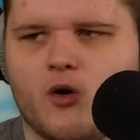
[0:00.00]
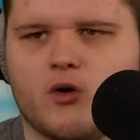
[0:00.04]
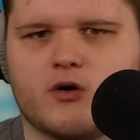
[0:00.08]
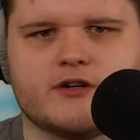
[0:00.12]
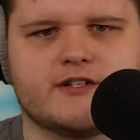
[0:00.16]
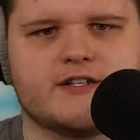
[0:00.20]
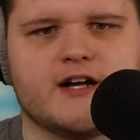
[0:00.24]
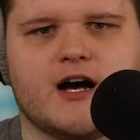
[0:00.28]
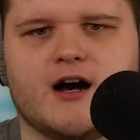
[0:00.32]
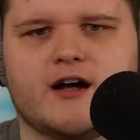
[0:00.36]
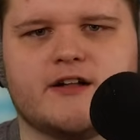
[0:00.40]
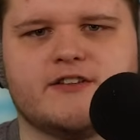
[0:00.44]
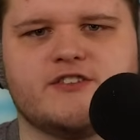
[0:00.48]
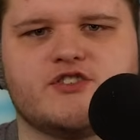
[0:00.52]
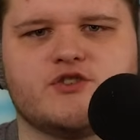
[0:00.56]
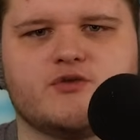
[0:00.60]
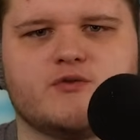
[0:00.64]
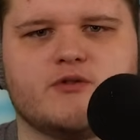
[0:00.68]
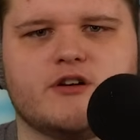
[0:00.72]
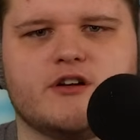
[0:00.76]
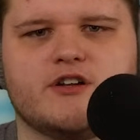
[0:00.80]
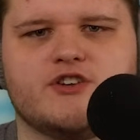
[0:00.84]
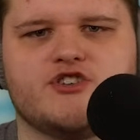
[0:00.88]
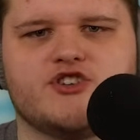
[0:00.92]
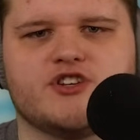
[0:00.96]
or
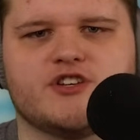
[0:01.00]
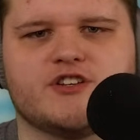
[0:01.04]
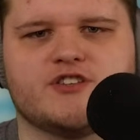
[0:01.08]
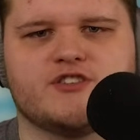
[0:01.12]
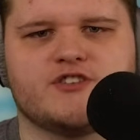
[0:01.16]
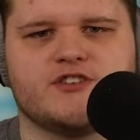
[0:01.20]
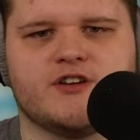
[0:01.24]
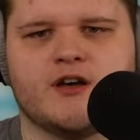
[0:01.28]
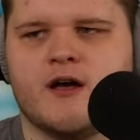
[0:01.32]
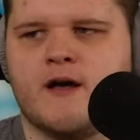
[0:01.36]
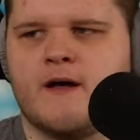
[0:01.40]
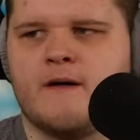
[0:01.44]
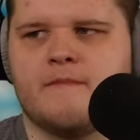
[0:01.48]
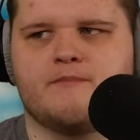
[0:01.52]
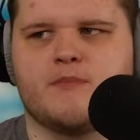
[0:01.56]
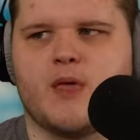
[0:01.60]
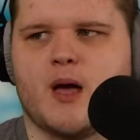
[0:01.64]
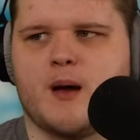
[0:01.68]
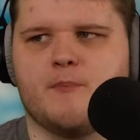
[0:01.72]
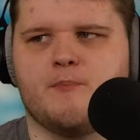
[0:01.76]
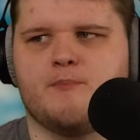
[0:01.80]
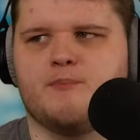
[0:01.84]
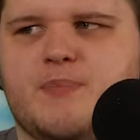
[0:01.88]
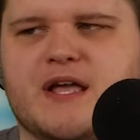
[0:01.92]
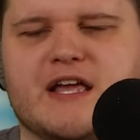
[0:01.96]
Tanzura just
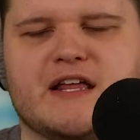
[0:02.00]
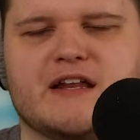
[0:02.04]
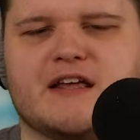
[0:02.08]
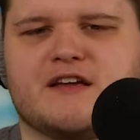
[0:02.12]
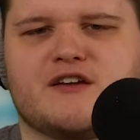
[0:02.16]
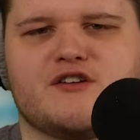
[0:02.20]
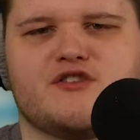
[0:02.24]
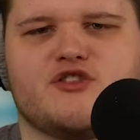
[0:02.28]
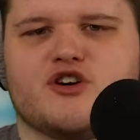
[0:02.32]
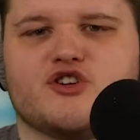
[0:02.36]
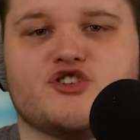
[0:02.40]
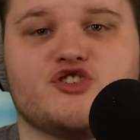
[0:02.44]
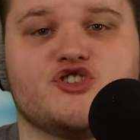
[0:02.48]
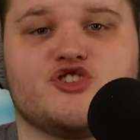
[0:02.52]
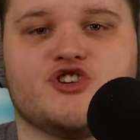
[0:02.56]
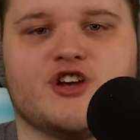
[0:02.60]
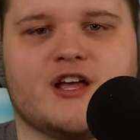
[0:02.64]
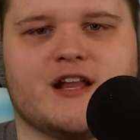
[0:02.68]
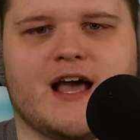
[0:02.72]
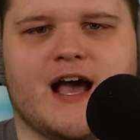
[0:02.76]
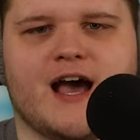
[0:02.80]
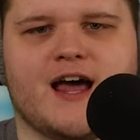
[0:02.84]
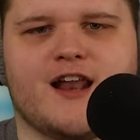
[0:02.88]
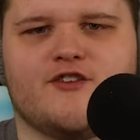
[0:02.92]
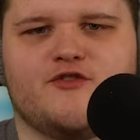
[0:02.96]
beating the
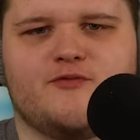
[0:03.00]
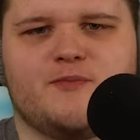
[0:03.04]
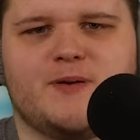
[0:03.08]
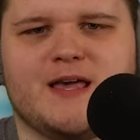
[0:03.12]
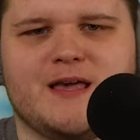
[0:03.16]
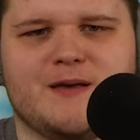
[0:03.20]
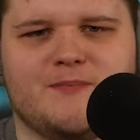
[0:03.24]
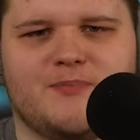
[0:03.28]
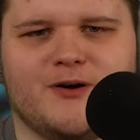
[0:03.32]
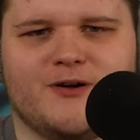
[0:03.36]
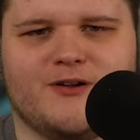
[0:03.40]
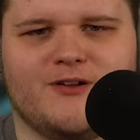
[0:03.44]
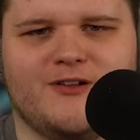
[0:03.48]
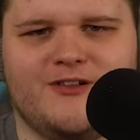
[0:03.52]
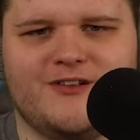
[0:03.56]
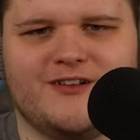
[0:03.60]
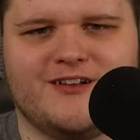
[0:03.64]
shit out of people.